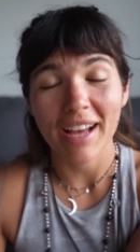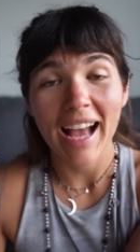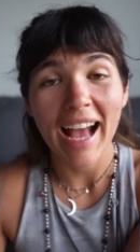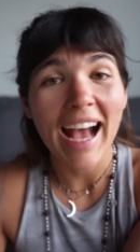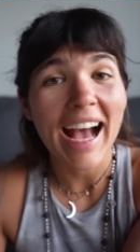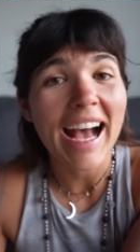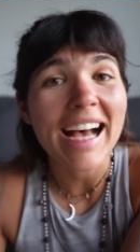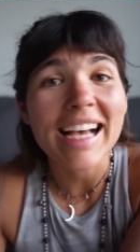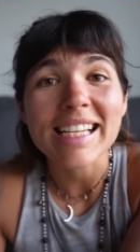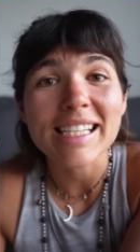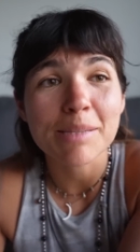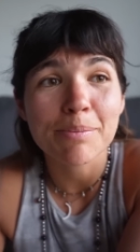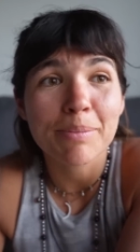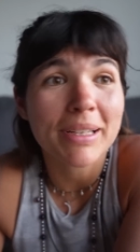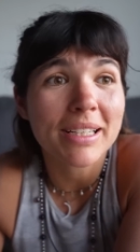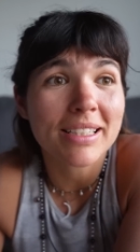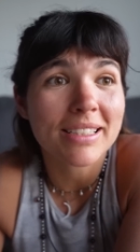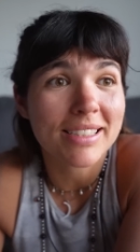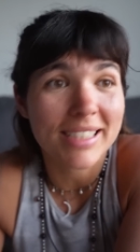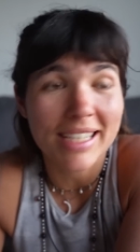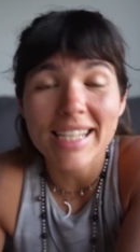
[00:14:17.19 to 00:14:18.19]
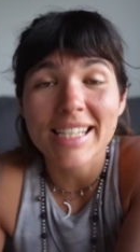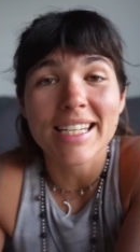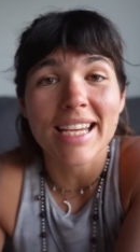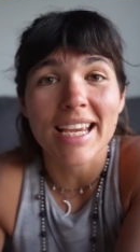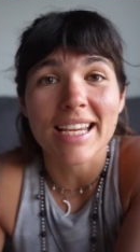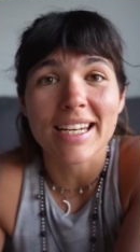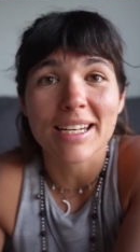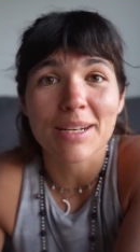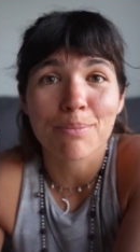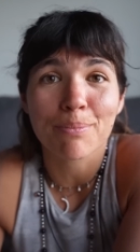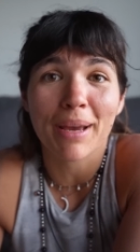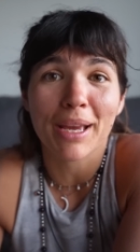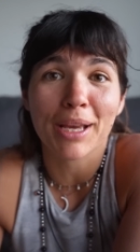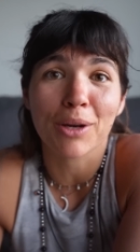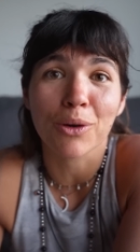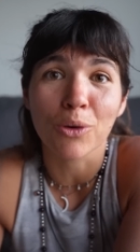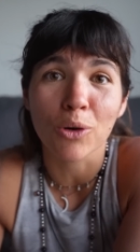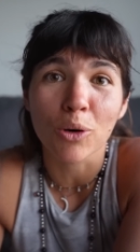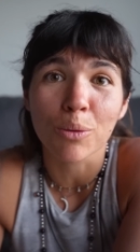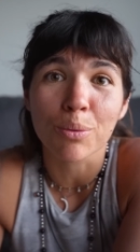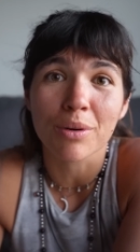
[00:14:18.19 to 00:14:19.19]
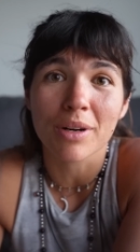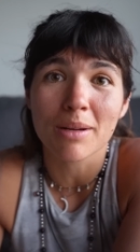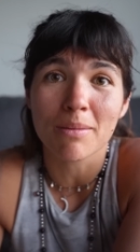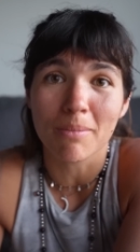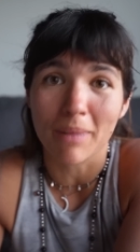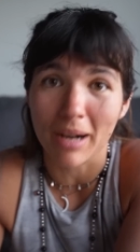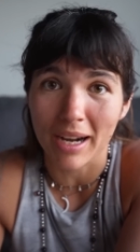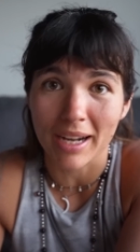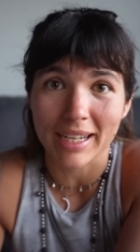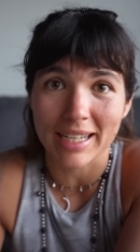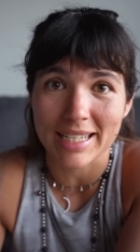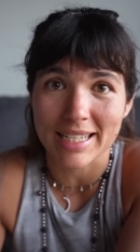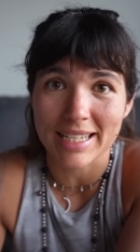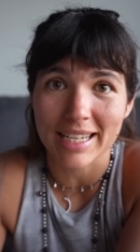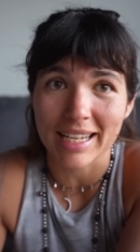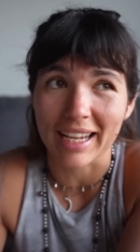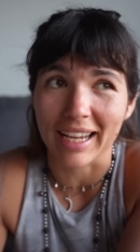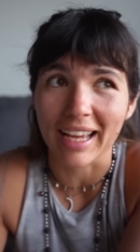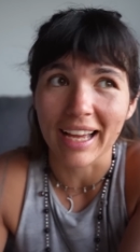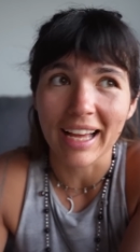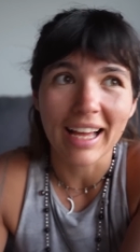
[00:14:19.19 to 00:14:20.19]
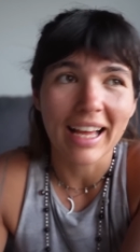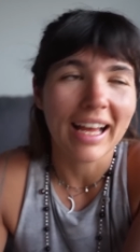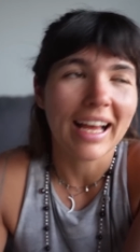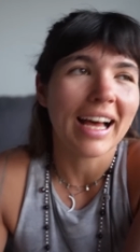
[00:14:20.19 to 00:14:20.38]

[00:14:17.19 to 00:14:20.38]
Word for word: has been dictated by corporate marketing